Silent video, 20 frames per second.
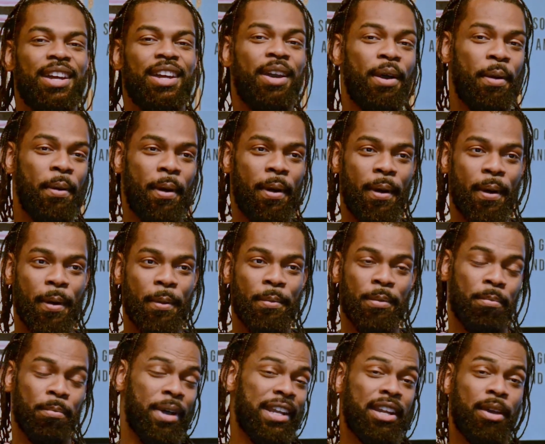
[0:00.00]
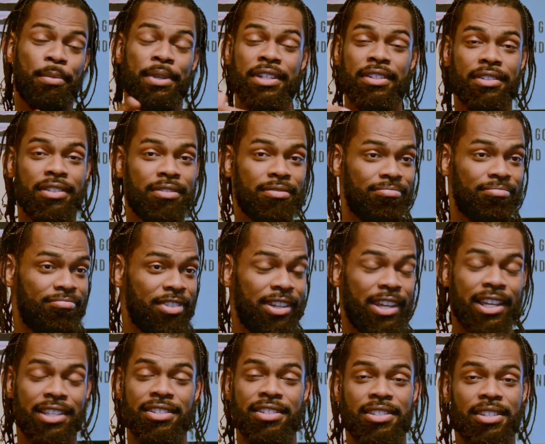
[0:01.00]
Might not be the
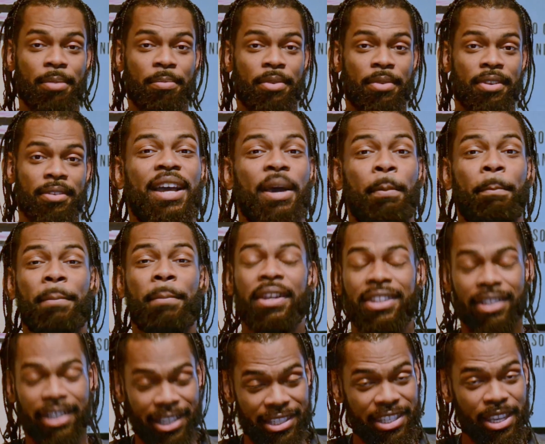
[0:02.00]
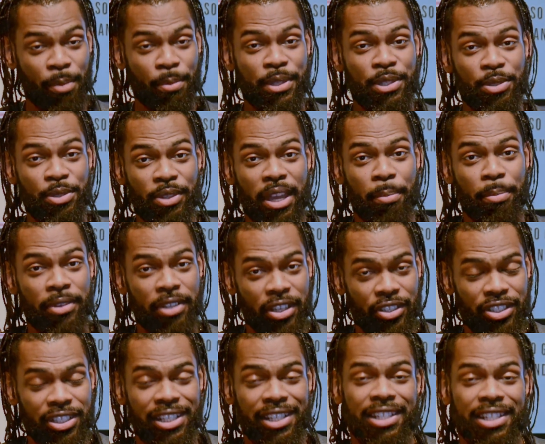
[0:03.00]
next December, but the next time we do that
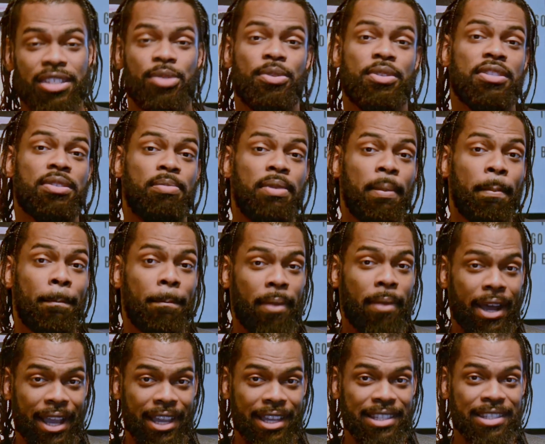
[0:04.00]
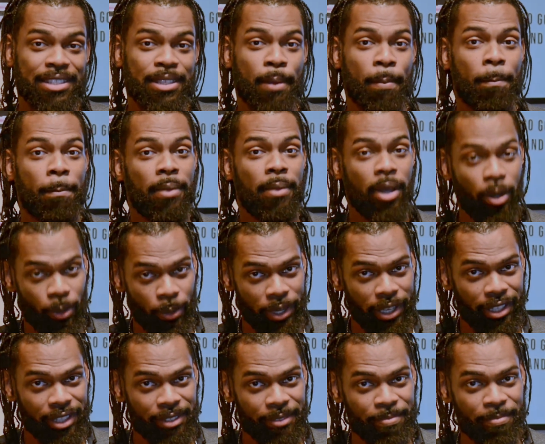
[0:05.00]
production, it is going to be mind
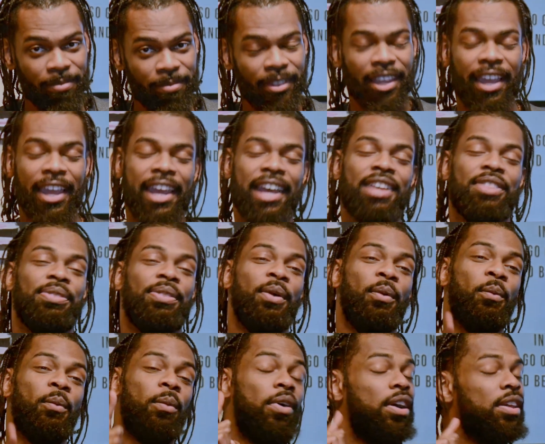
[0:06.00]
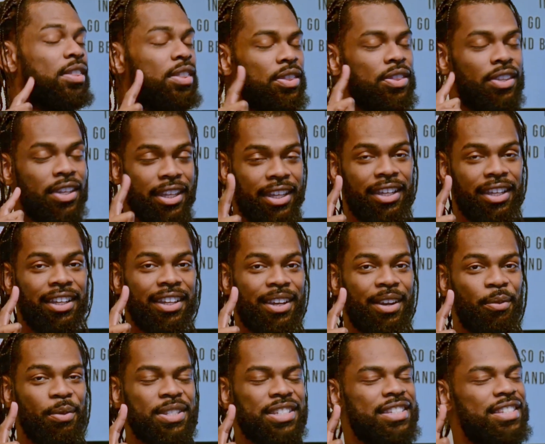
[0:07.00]
blowing. And the one thing,
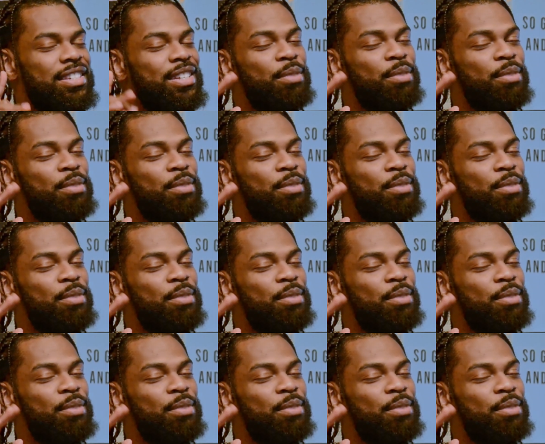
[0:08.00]
which is gonna be a